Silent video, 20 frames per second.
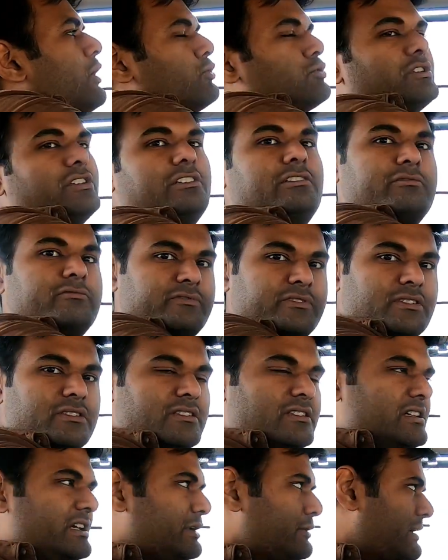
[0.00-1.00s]
outer
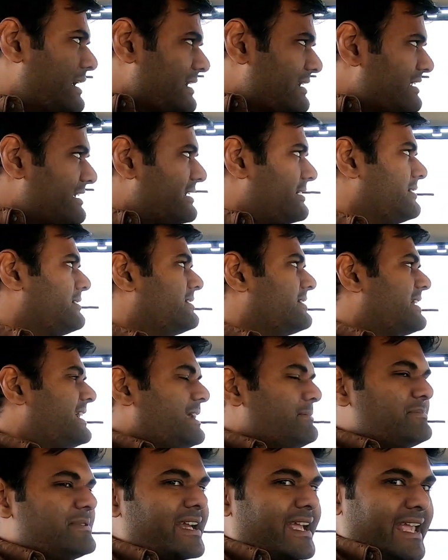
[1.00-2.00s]
world. You can
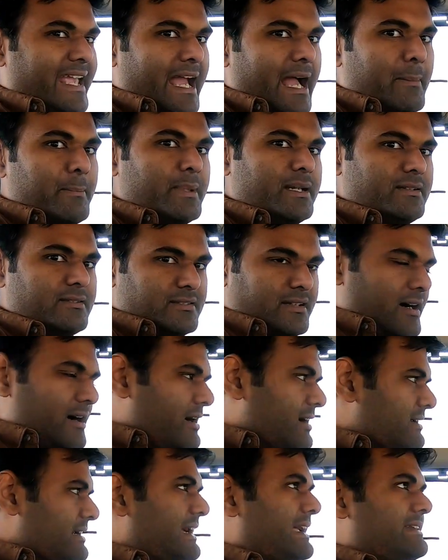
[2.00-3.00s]
keep the cabin
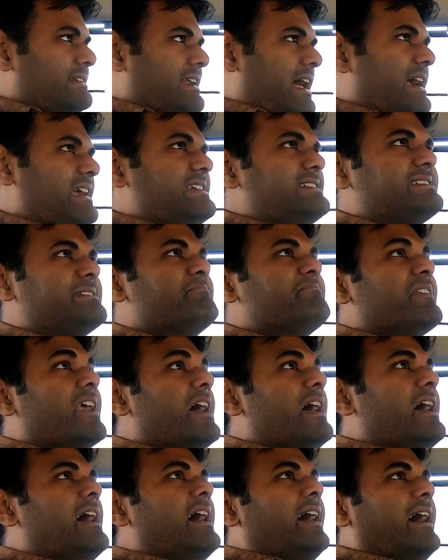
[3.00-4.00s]
dark and nice.
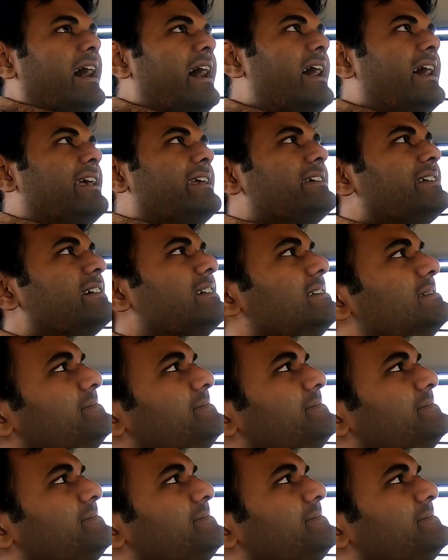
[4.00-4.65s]
And